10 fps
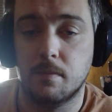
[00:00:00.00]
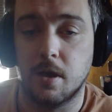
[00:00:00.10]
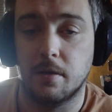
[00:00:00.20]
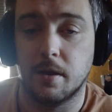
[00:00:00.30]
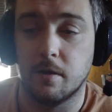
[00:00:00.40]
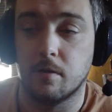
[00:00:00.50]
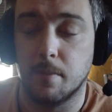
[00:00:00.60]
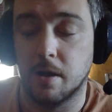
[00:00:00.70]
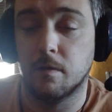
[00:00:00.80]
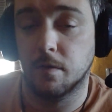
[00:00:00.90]
I think it's a
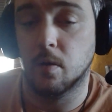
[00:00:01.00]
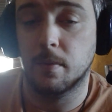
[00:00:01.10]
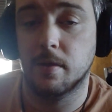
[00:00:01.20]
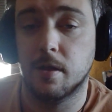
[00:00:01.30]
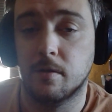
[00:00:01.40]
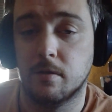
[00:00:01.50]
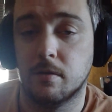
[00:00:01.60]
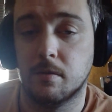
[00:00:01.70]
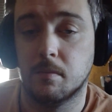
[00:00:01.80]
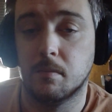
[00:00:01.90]
better film than
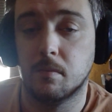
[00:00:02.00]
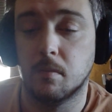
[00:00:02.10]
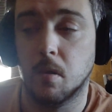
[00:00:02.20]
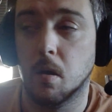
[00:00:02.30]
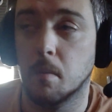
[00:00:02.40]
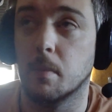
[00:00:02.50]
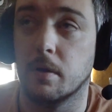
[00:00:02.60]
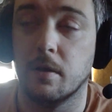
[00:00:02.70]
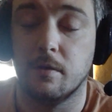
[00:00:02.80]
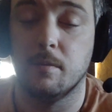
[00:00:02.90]
this,
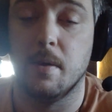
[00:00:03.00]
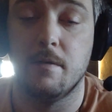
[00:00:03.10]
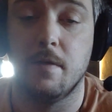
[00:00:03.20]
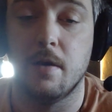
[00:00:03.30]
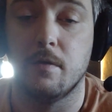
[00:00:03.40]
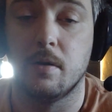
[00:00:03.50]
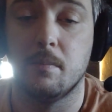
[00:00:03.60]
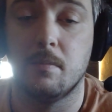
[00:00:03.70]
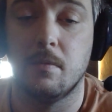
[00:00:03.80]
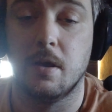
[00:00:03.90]
but this is my favorite.
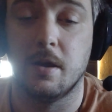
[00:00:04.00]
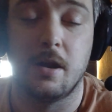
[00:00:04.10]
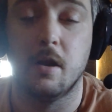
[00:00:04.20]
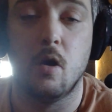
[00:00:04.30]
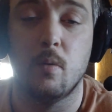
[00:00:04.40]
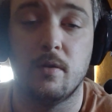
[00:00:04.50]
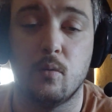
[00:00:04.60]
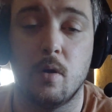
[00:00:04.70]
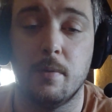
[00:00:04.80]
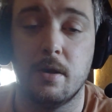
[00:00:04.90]
Like, and it always
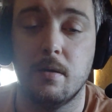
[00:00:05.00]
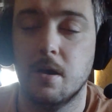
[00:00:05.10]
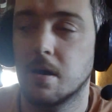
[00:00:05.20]
will be.